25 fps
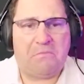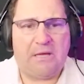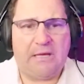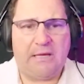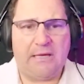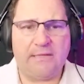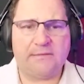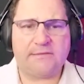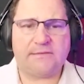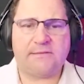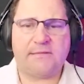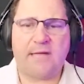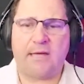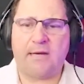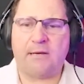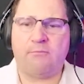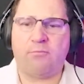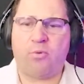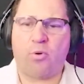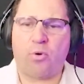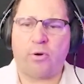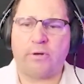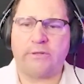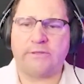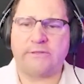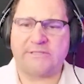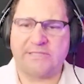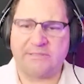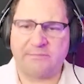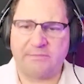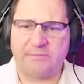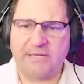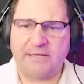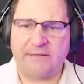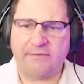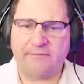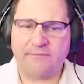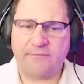it's not important to
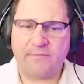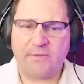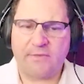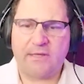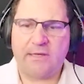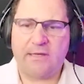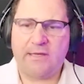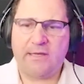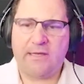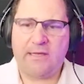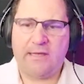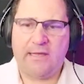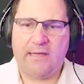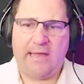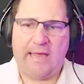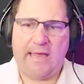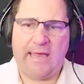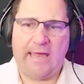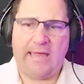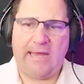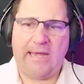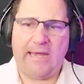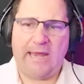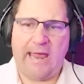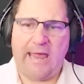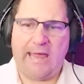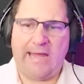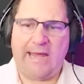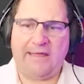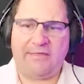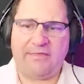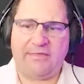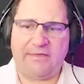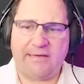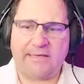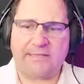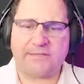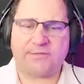me. And I
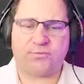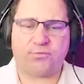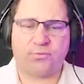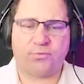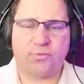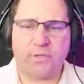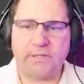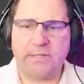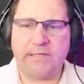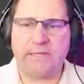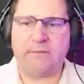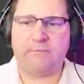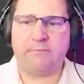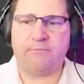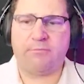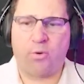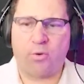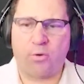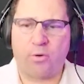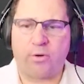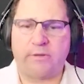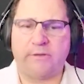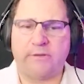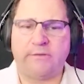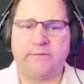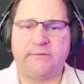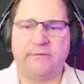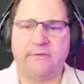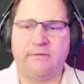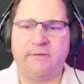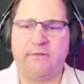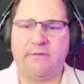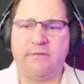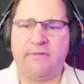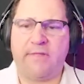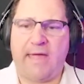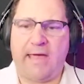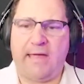think it's really important
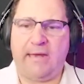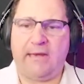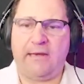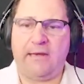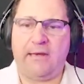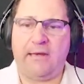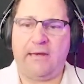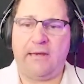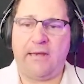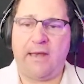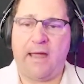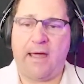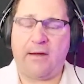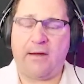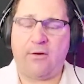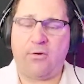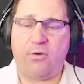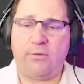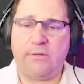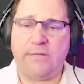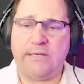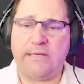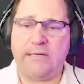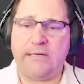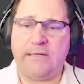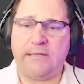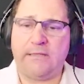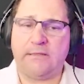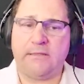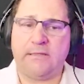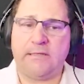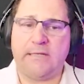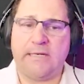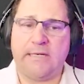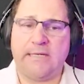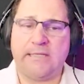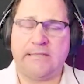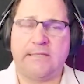that not only
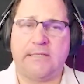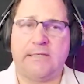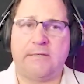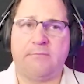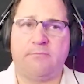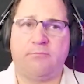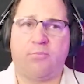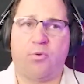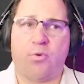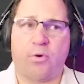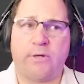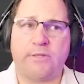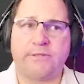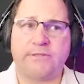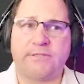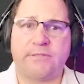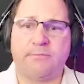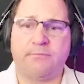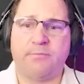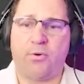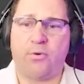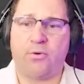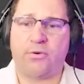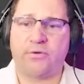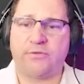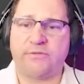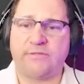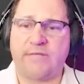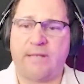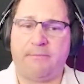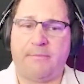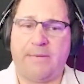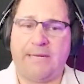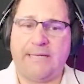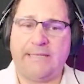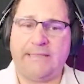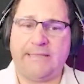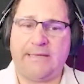is it important to boaters that
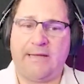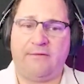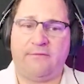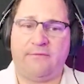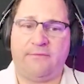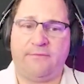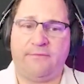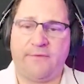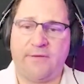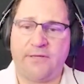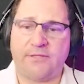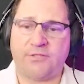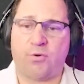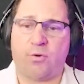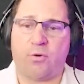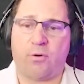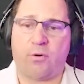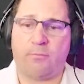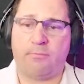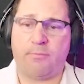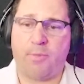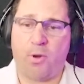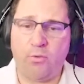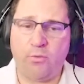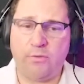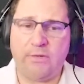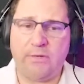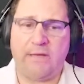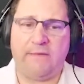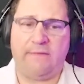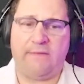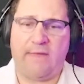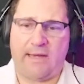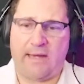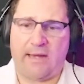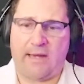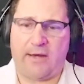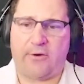might not fish or boat in
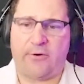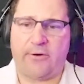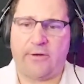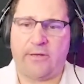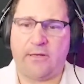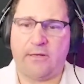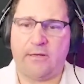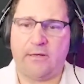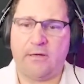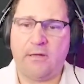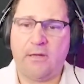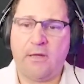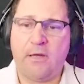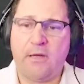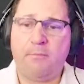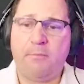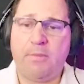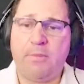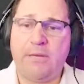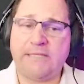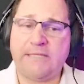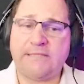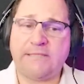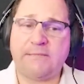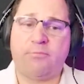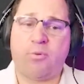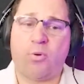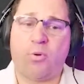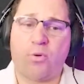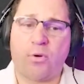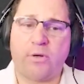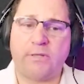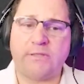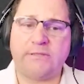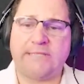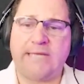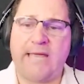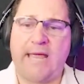that area, but it's
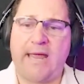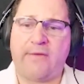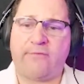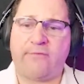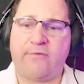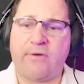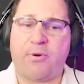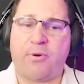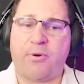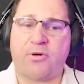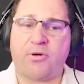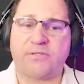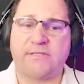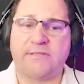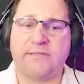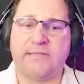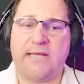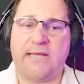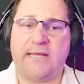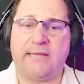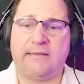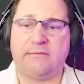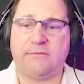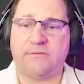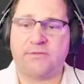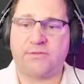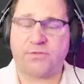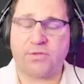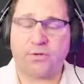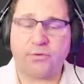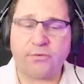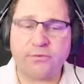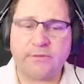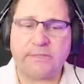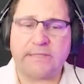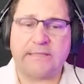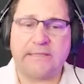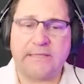important to every person that
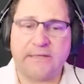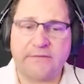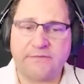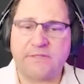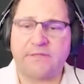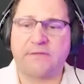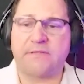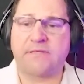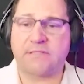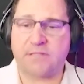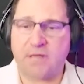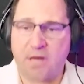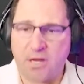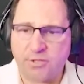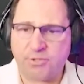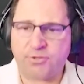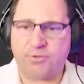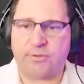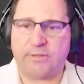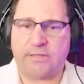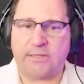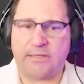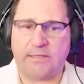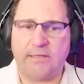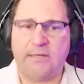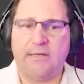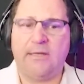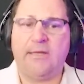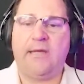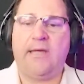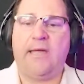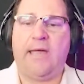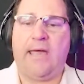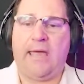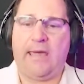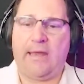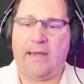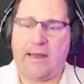certainly lives in this country.
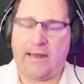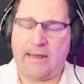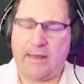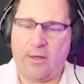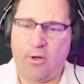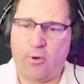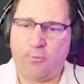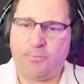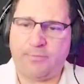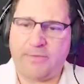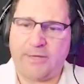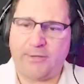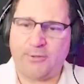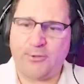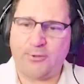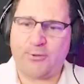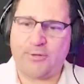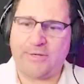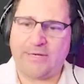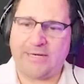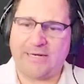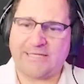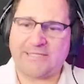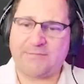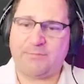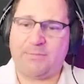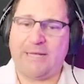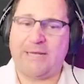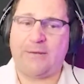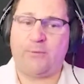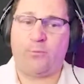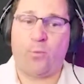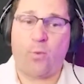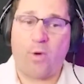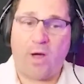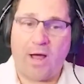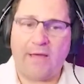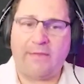And I hope that you can
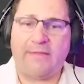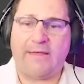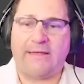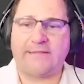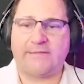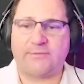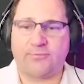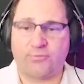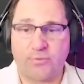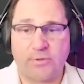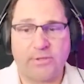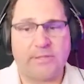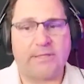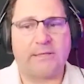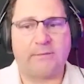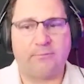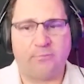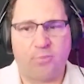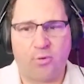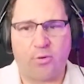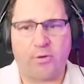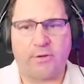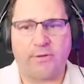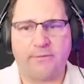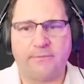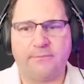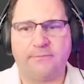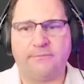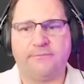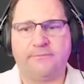explain why that's really important.